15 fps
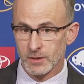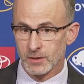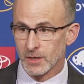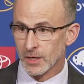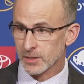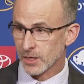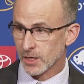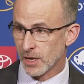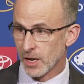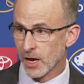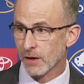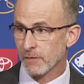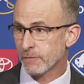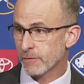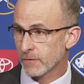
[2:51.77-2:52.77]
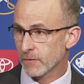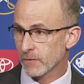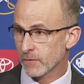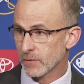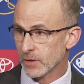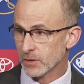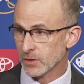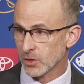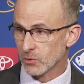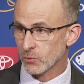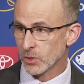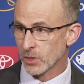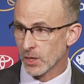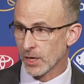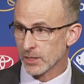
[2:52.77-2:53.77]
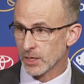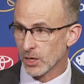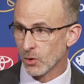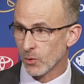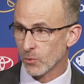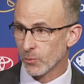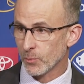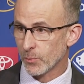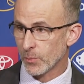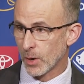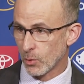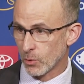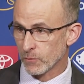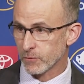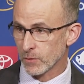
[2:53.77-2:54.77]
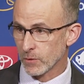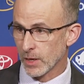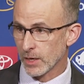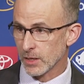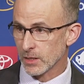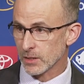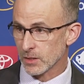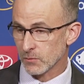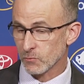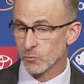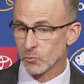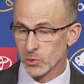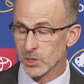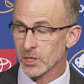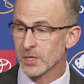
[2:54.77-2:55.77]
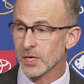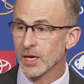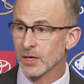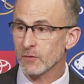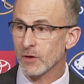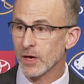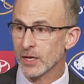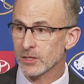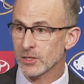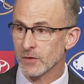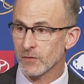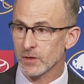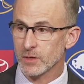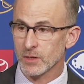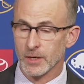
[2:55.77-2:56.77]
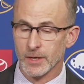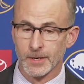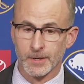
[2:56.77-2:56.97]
does it enough, he's going to realize how powerful that is and really take advantage of it.